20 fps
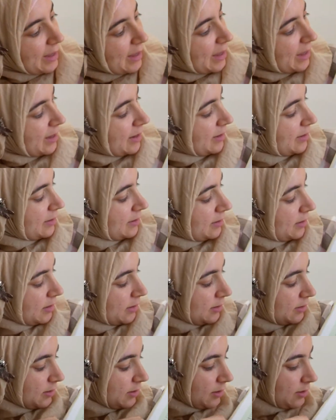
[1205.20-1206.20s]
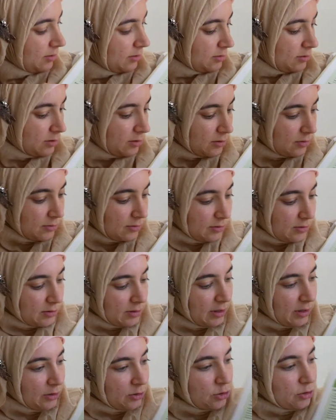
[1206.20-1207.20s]
And it tells you,
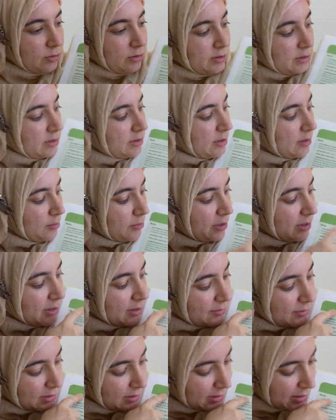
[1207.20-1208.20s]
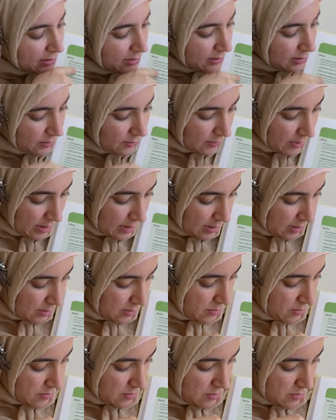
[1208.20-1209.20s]
there's like a short summary of the lesson right
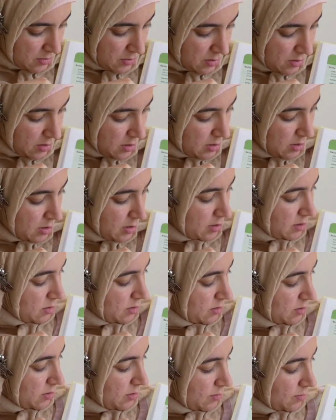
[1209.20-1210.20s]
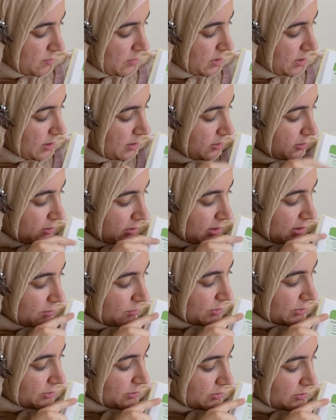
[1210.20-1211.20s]
here,
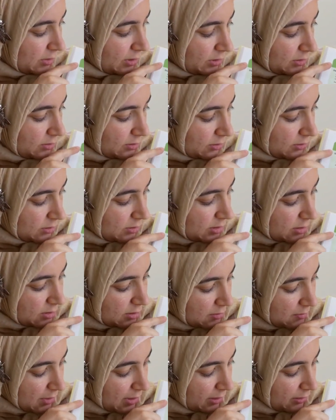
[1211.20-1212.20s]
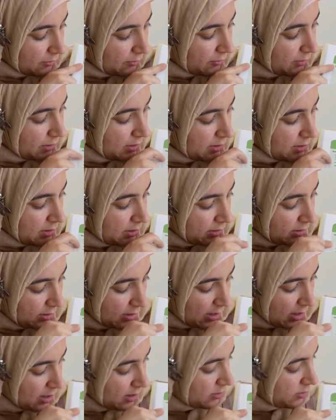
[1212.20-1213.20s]
including what you're doing. So systematic
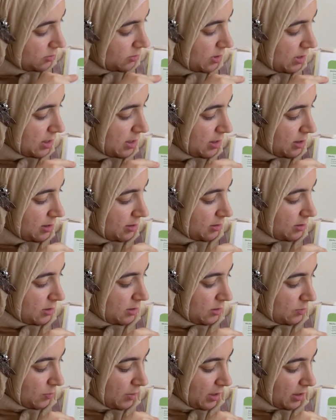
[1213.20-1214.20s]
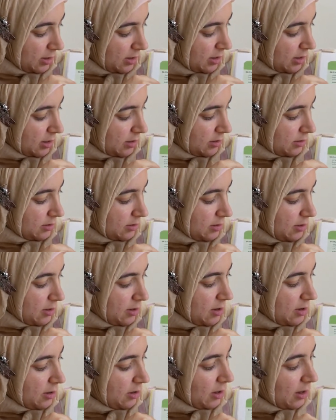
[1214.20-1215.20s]
phonics, handwriting, spelling,
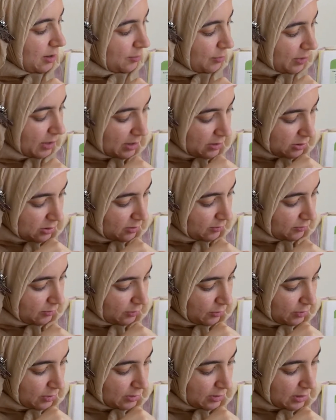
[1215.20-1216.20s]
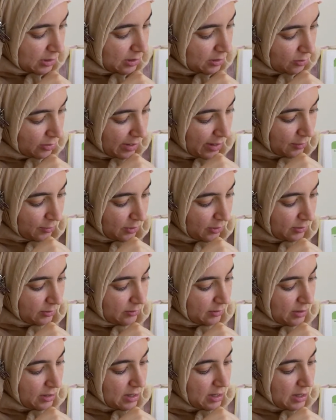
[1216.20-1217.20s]
comprehension, fluency, grammar,